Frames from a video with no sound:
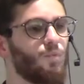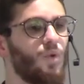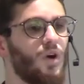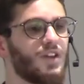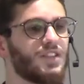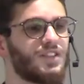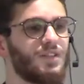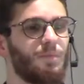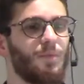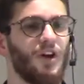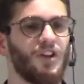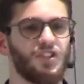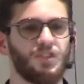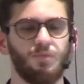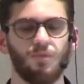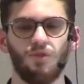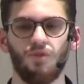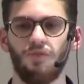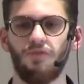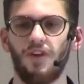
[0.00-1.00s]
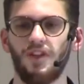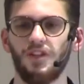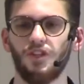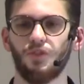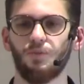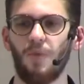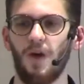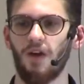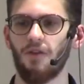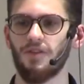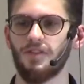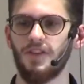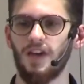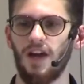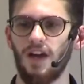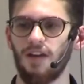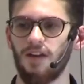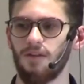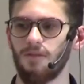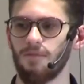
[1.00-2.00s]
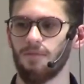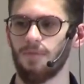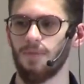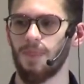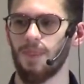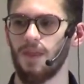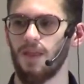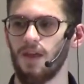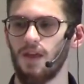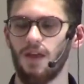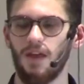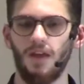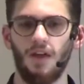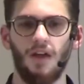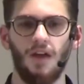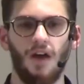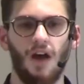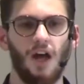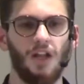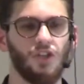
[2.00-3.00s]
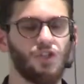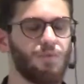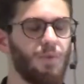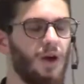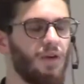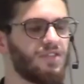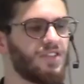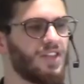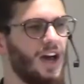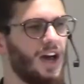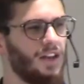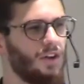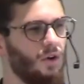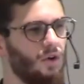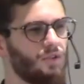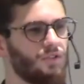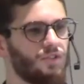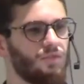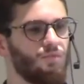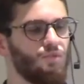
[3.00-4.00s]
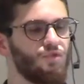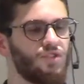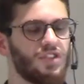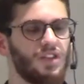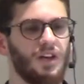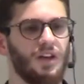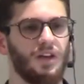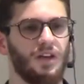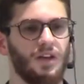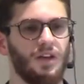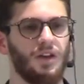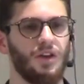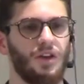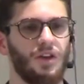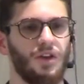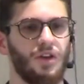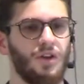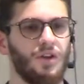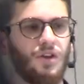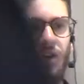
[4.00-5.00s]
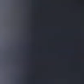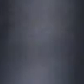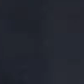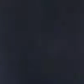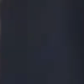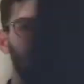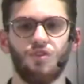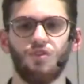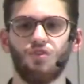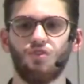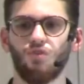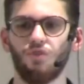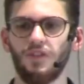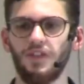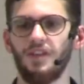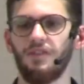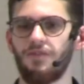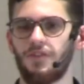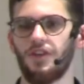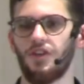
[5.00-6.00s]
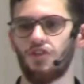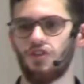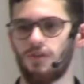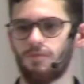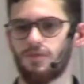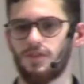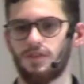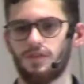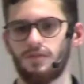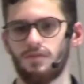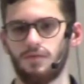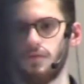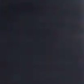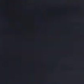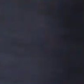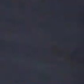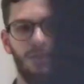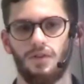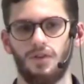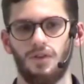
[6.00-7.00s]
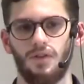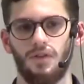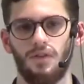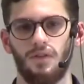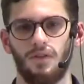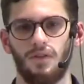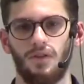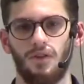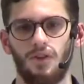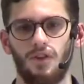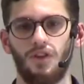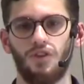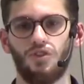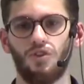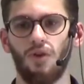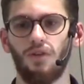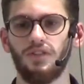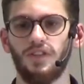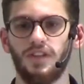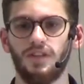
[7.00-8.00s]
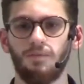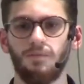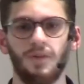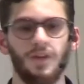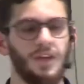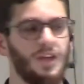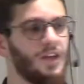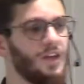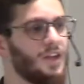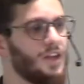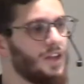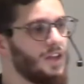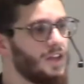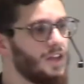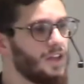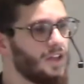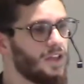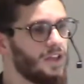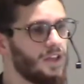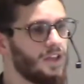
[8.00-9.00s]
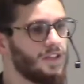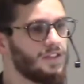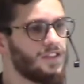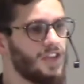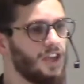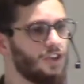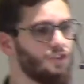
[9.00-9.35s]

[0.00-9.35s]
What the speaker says: was the punishment of Allah subhanahu wa ta'ala. Allah subhanahu wa ta'ala ordered Musa to leave Egypt. He told him, take